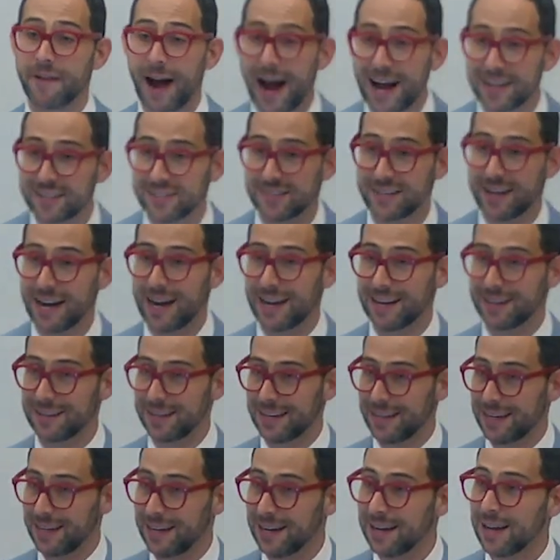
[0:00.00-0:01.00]

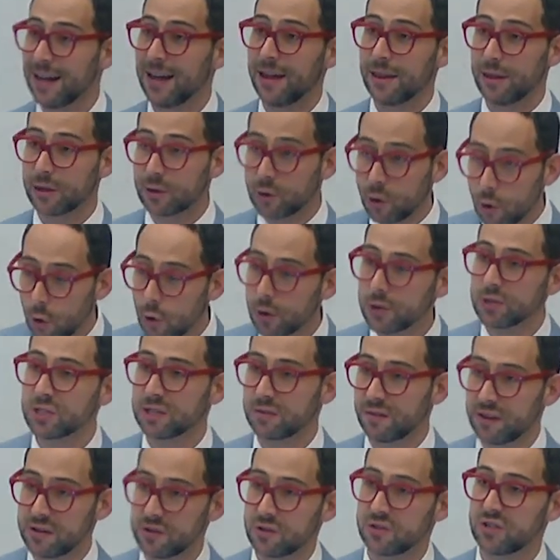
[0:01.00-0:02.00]
fascinatingly, the
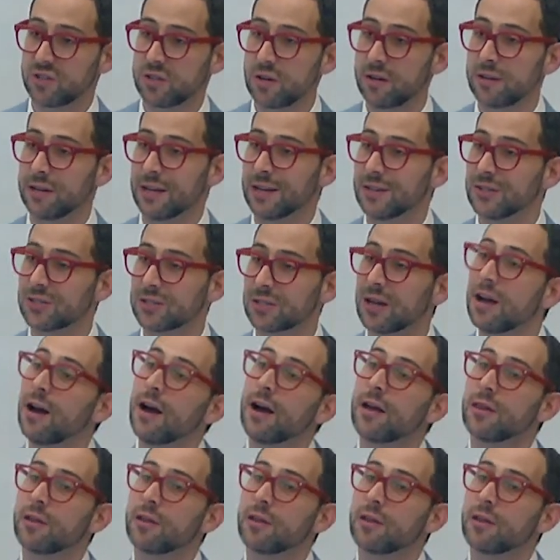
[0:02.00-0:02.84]
courts have understood this.